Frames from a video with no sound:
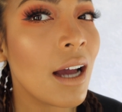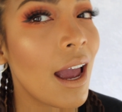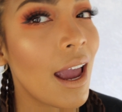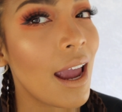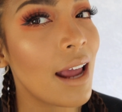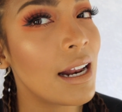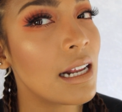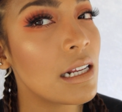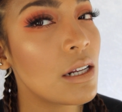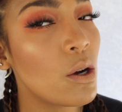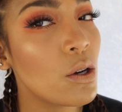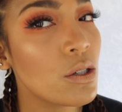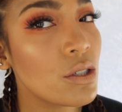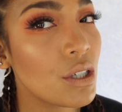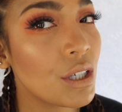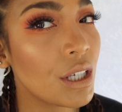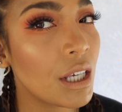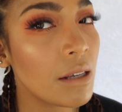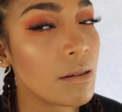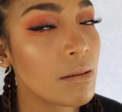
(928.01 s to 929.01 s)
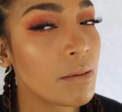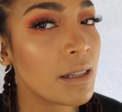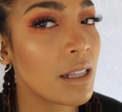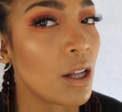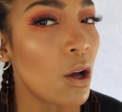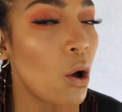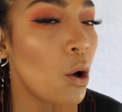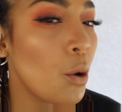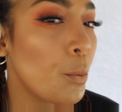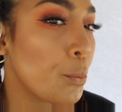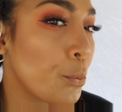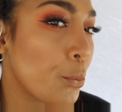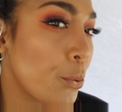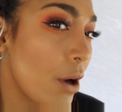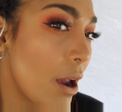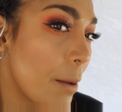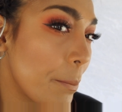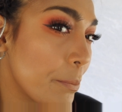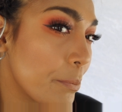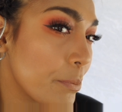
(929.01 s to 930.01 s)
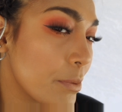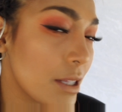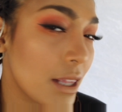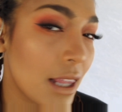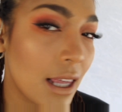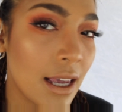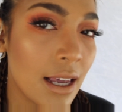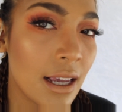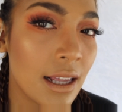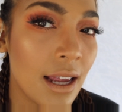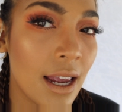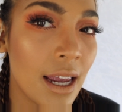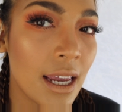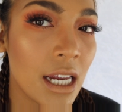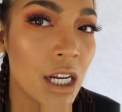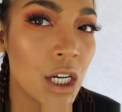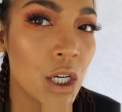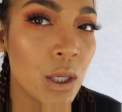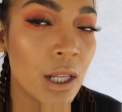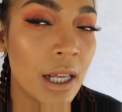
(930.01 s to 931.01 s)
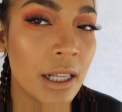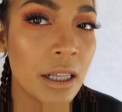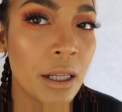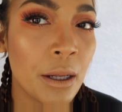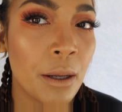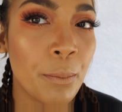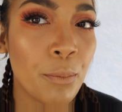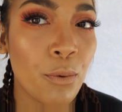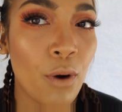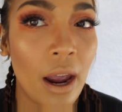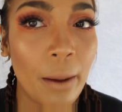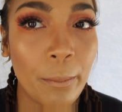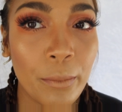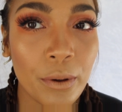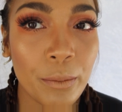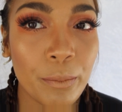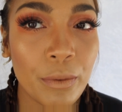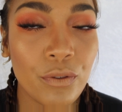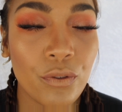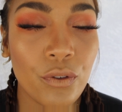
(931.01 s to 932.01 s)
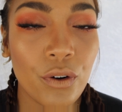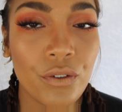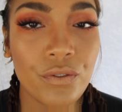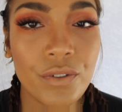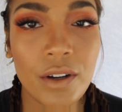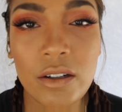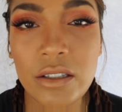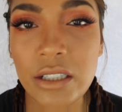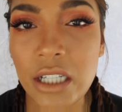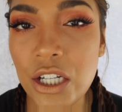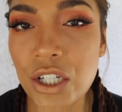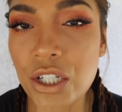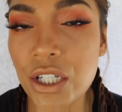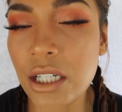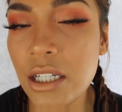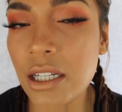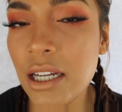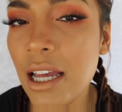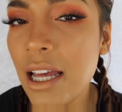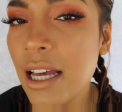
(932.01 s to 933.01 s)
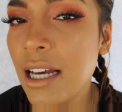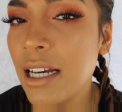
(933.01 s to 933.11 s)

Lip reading: and it also gives me the whole prep thing, like, you know, like the primer before foundation